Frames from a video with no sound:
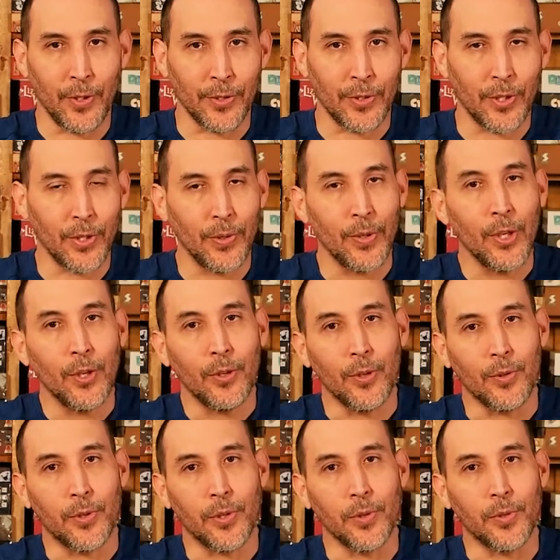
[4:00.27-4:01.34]
on two,
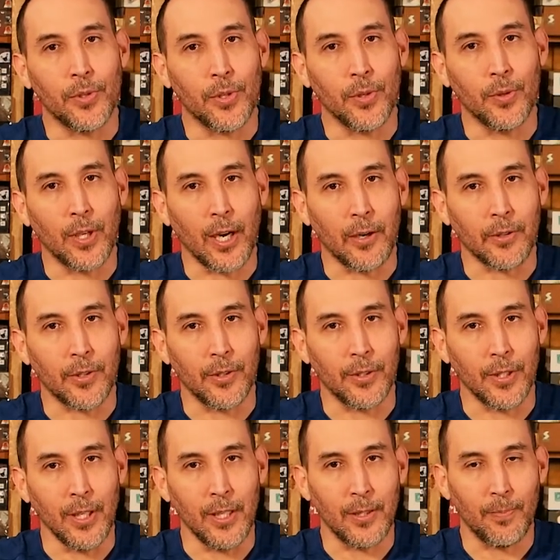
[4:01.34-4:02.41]
you choose two
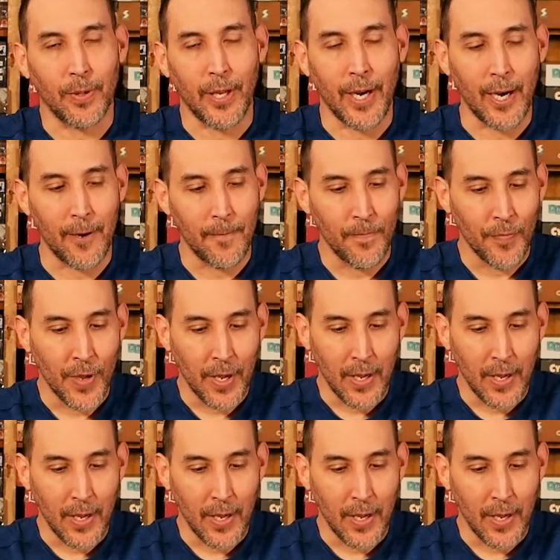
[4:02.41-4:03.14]
characters each player.